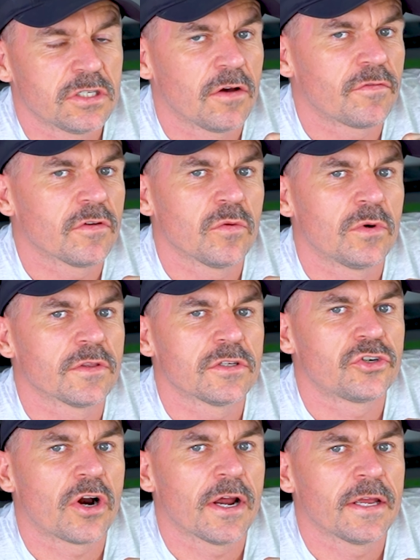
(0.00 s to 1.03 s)
not for the
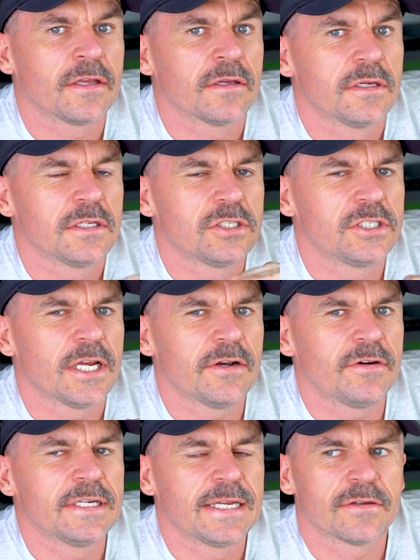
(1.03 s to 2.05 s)
want of trying, it's
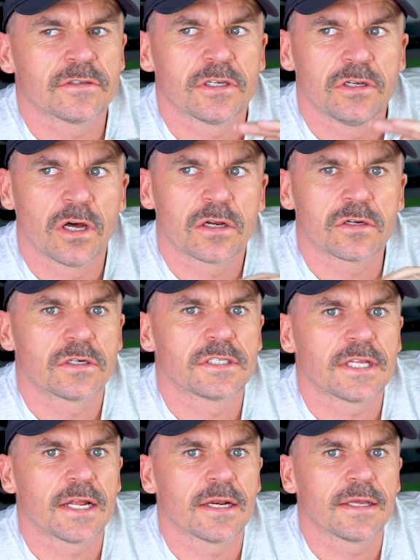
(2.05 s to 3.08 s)
generally down to not
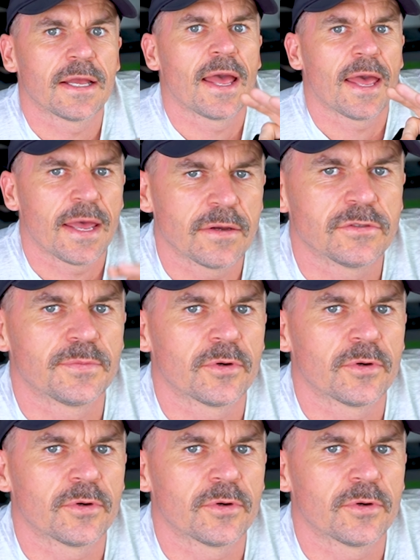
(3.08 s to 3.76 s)
understanding how to